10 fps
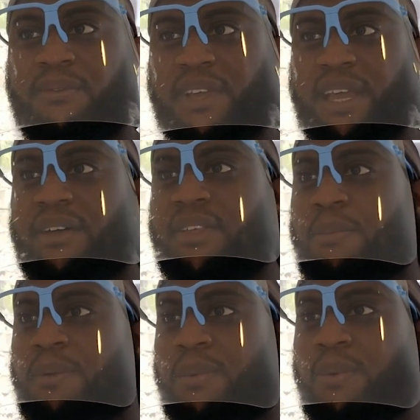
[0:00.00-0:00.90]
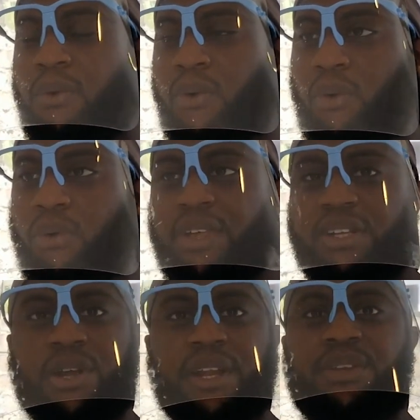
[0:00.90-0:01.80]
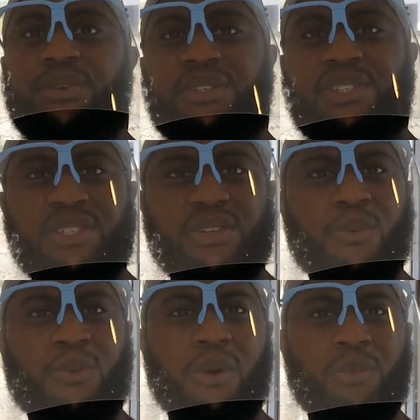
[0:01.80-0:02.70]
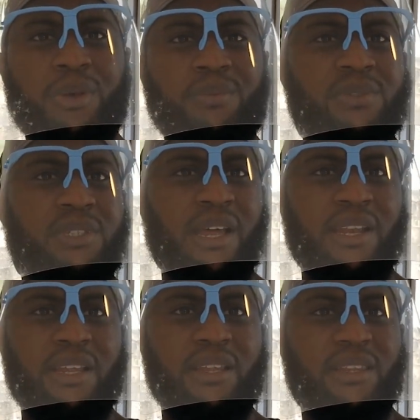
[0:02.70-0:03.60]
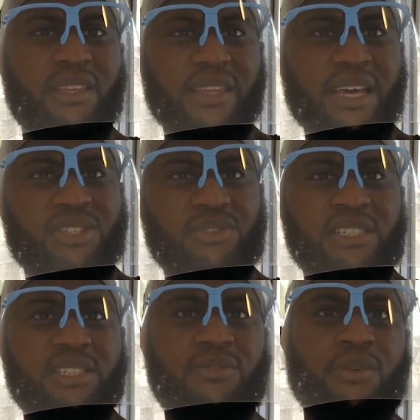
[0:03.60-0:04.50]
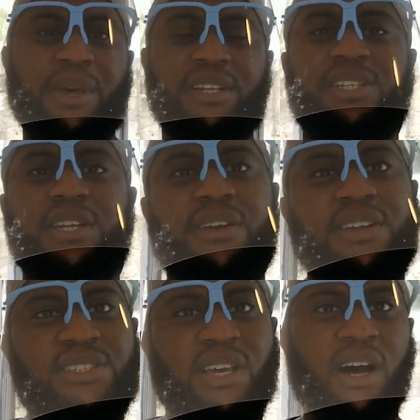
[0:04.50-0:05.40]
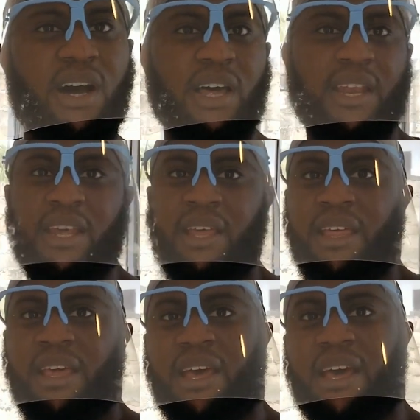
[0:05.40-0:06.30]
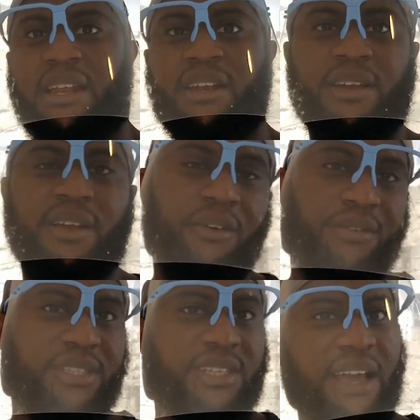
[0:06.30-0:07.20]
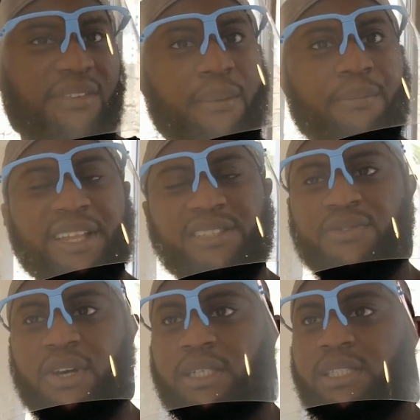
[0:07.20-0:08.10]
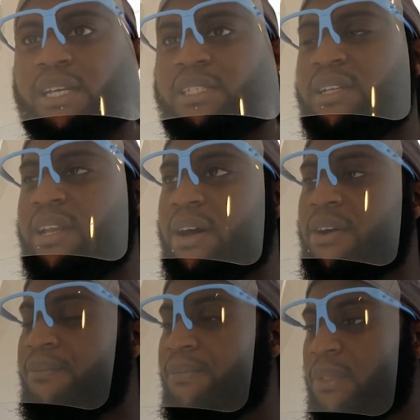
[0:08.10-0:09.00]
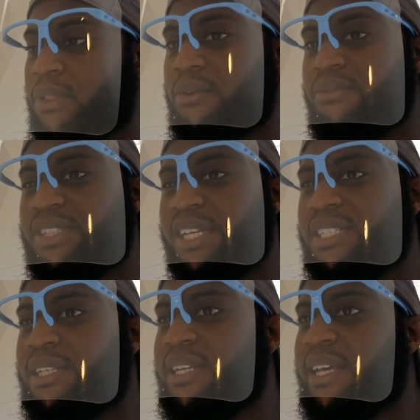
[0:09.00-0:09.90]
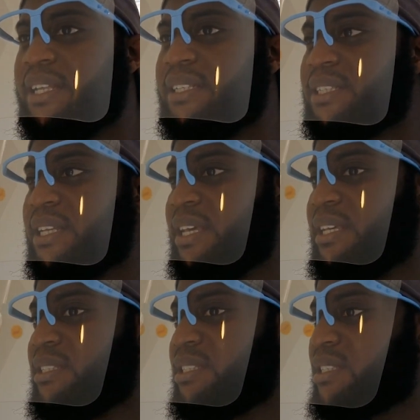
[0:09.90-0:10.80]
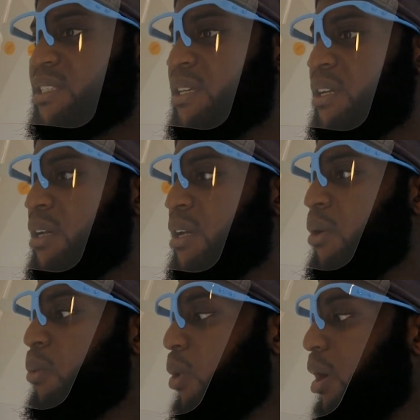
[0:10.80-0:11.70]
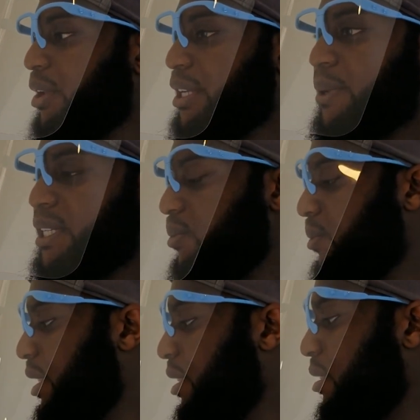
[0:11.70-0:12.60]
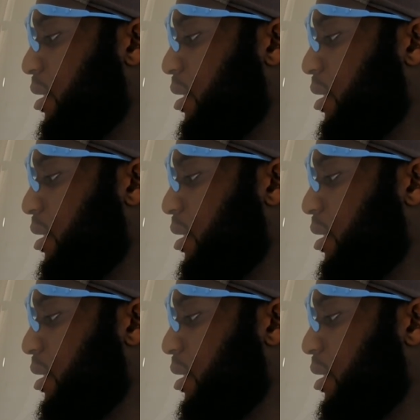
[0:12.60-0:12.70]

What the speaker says: figure out that people, all they're trying to do is just solve problems, and that stretches from engineering to art. And obviously you have that balance of architecture. Now, conversation in today's world, especially with